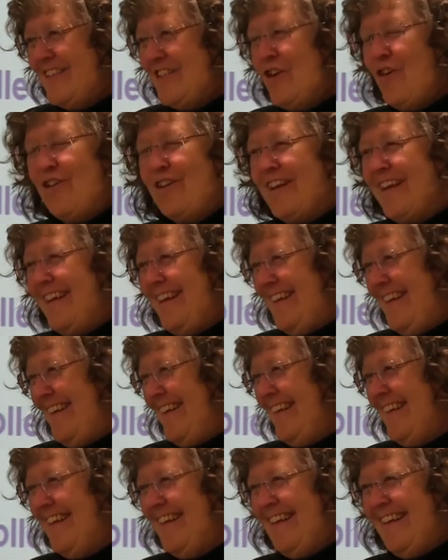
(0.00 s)
Totally. We have
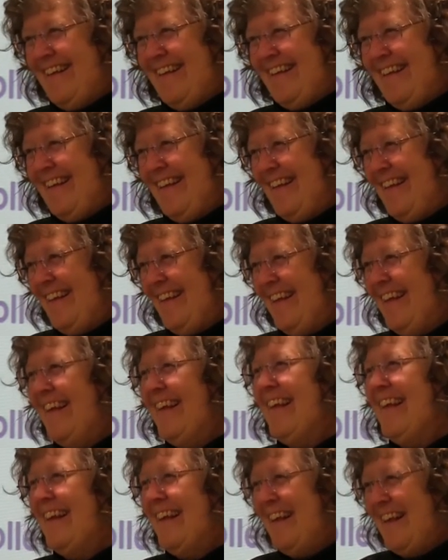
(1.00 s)
limited
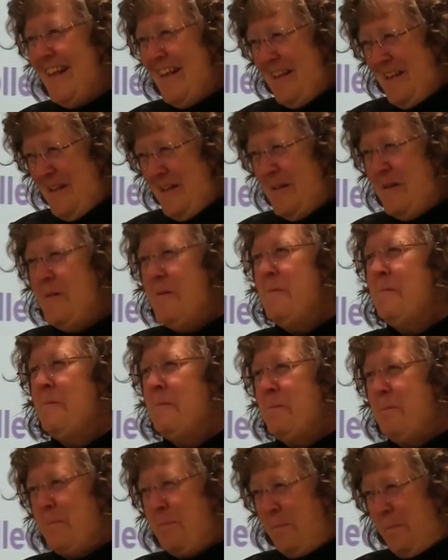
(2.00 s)
resources, and of course,
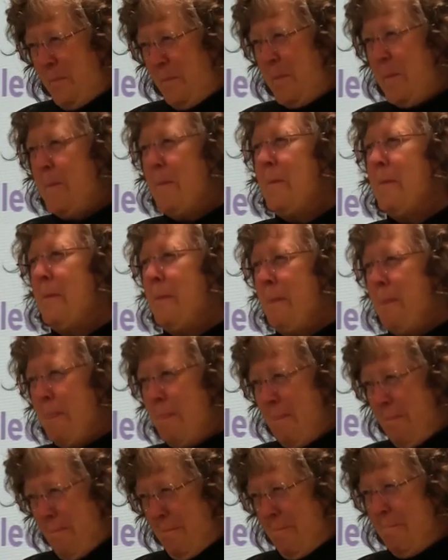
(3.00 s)
if you're fixing the fire, it's
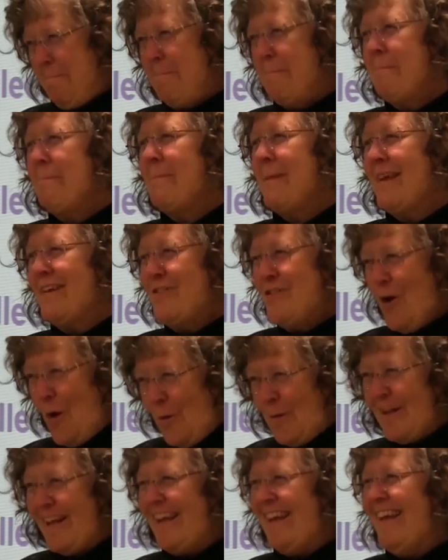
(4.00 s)
limited time.
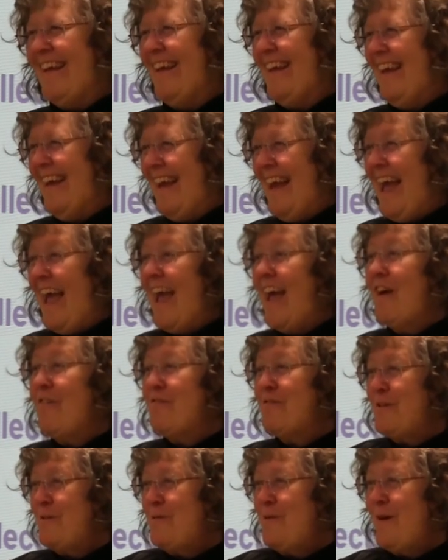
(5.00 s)
Totally.
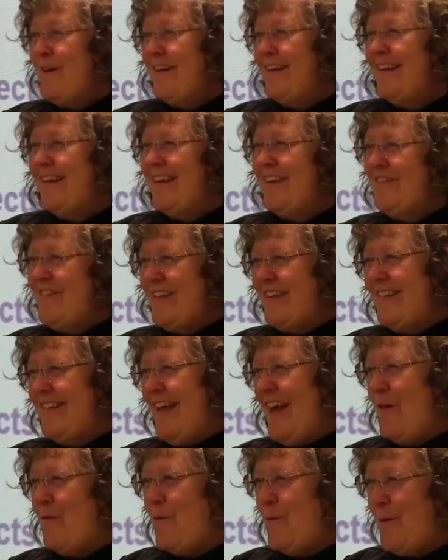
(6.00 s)
Everyone lives in
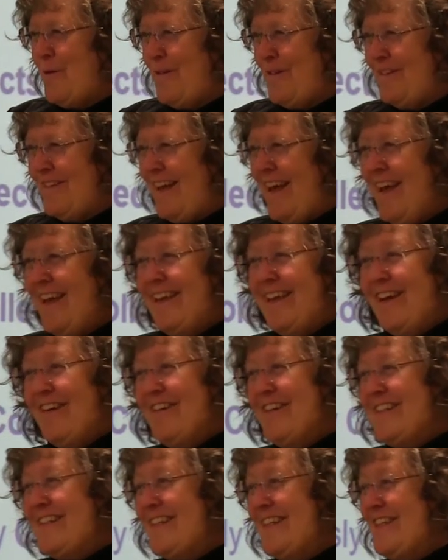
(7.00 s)
that world. Yeah. I
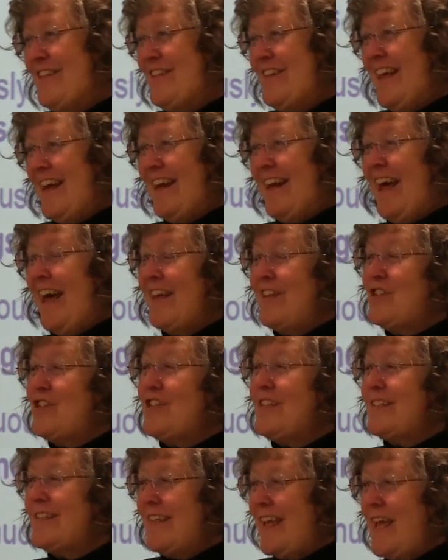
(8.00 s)
guarantee you that. I
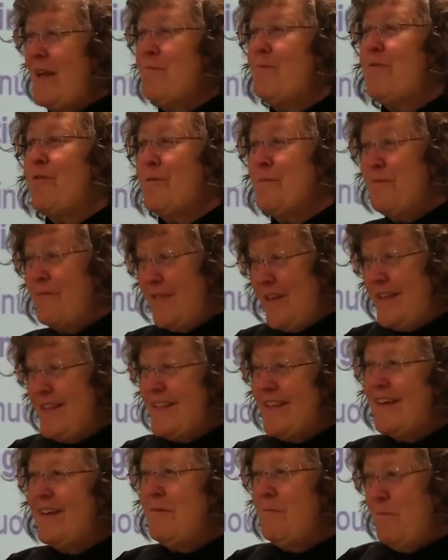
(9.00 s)
just came from
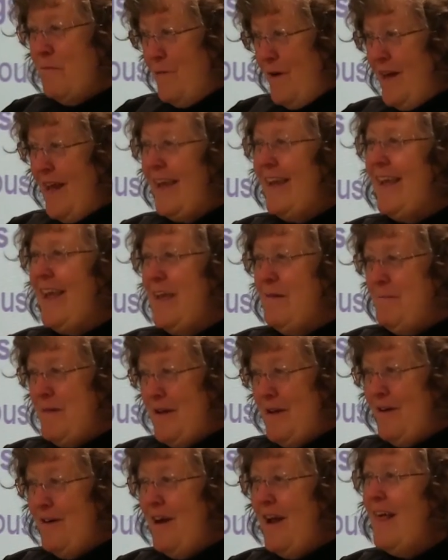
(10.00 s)
Visa when I came
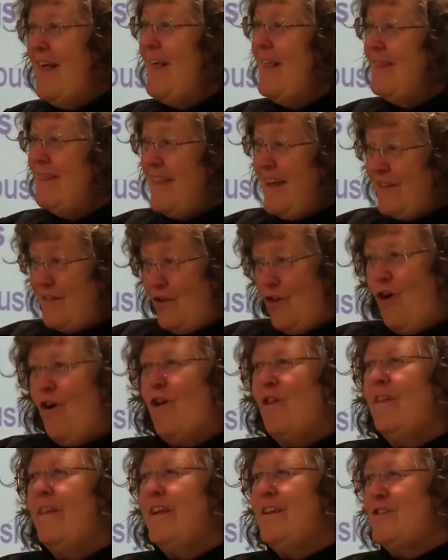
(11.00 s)
here. That's
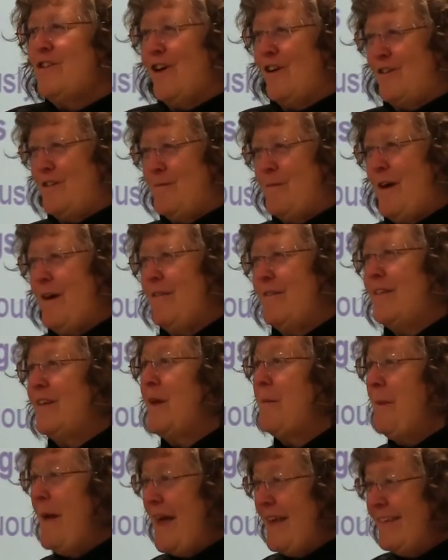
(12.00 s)
all they talked about,
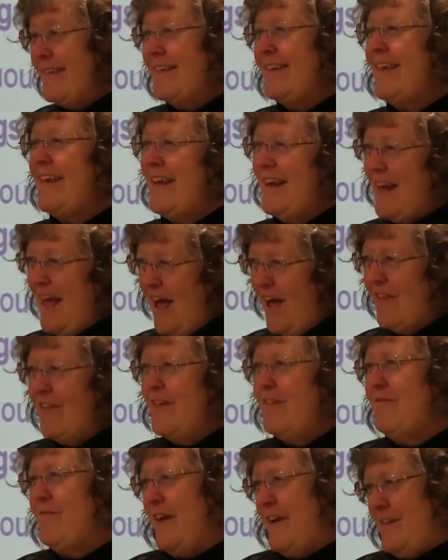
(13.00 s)
capacity and how
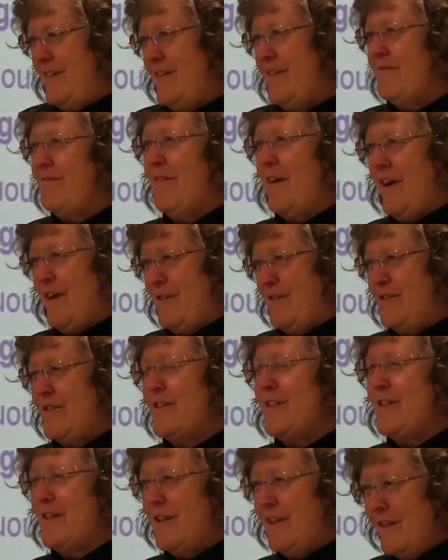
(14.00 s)
they fight the
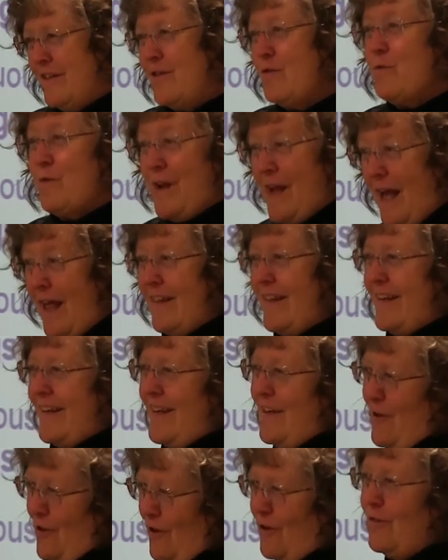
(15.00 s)
fires and the, the
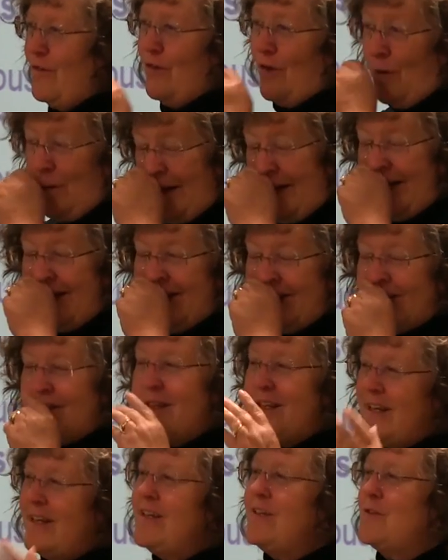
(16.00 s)
reality, you know. So it is,
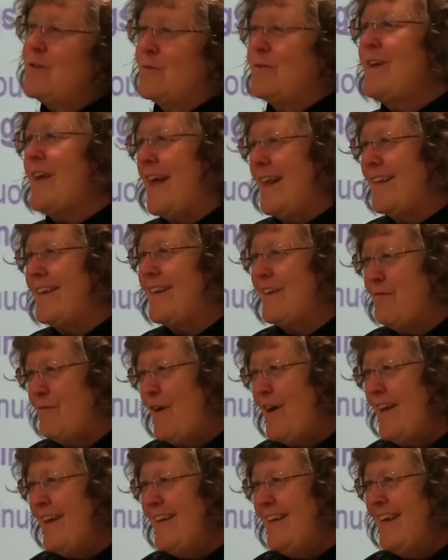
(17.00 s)
it is a reality,
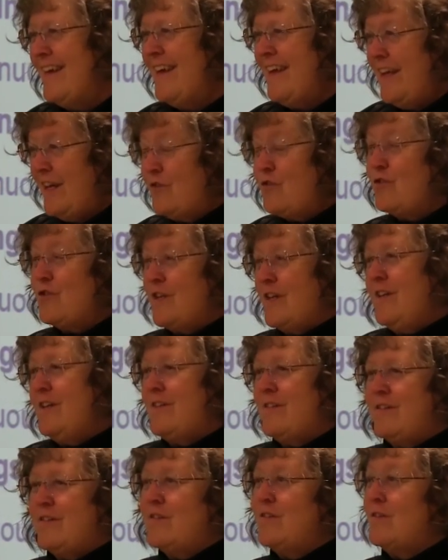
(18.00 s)
right? It's,
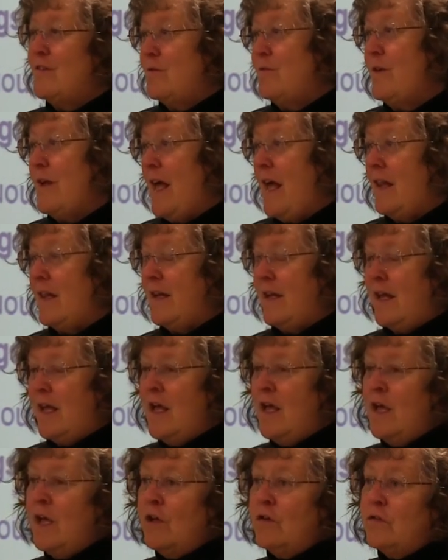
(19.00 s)
it's the reality.
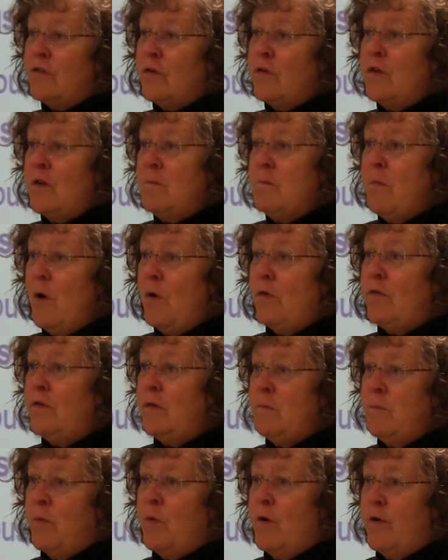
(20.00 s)
So the
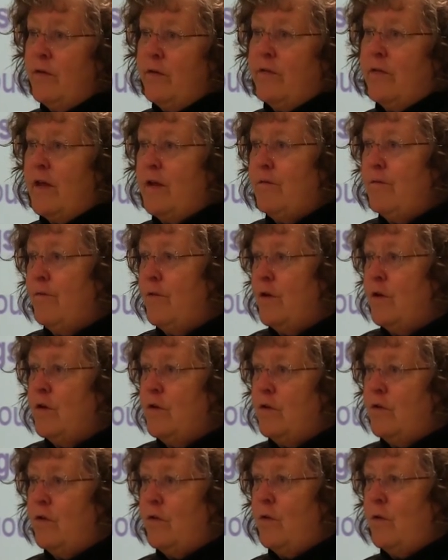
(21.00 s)
most important thing for
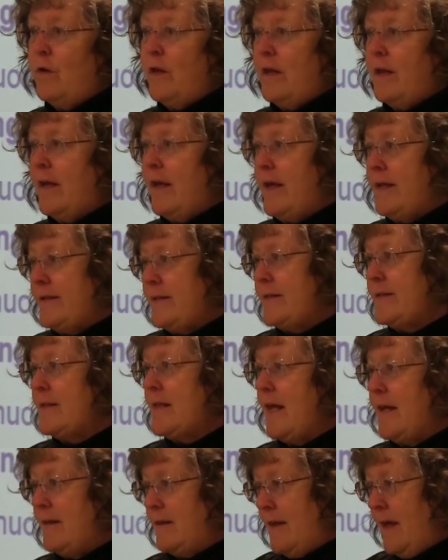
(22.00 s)
you to do in cases
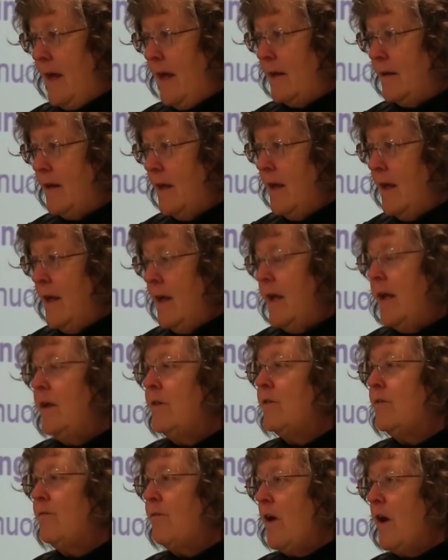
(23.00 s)
like that
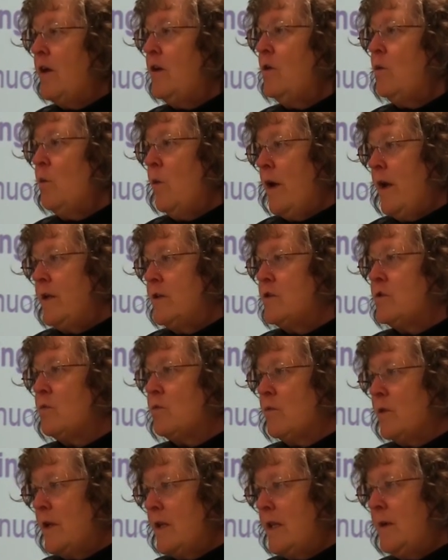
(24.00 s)
is find a way to
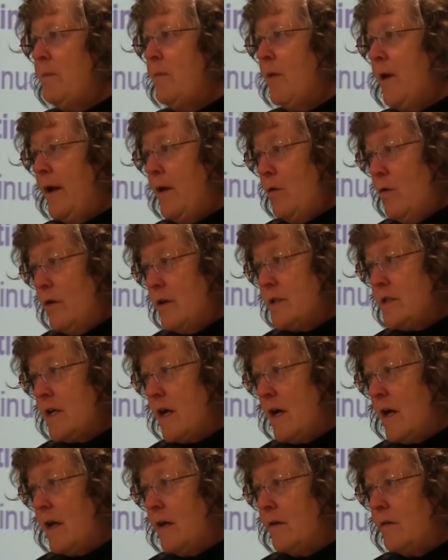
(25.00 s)
really
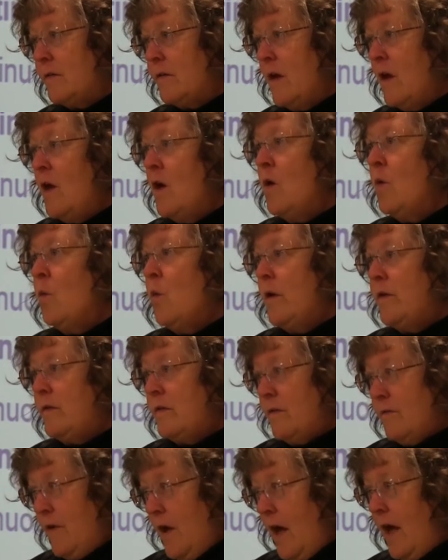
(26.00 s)
prioritize
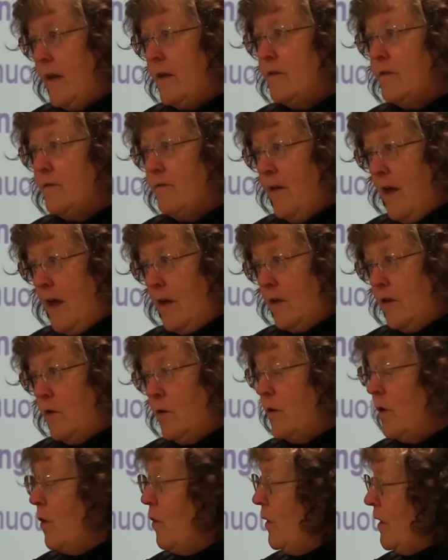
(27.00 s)
what's of highest
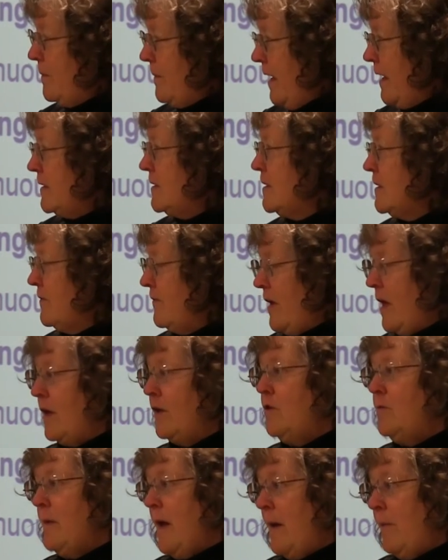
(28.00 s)
value. Going back to the
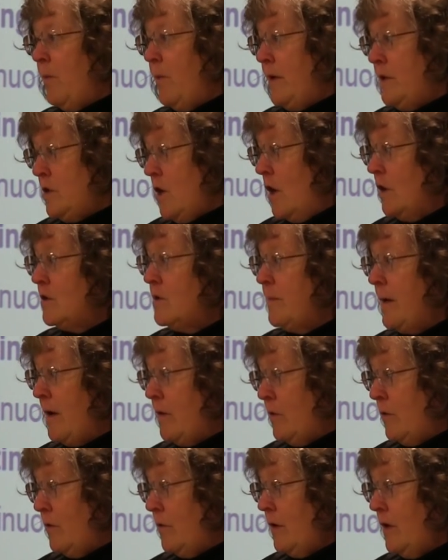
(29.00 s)
value map we talked
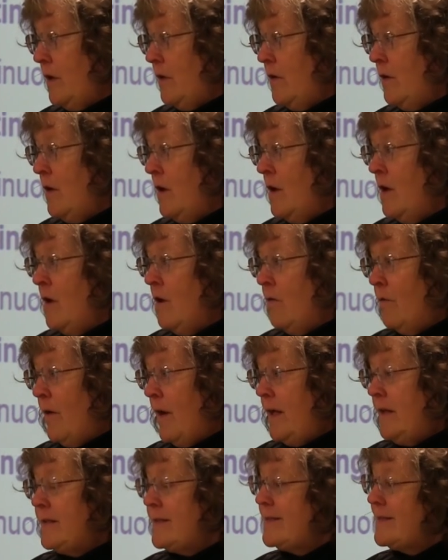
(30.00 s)
about earlier,
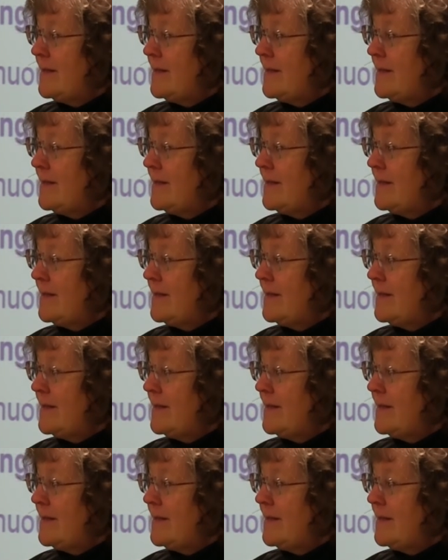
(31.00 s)
right?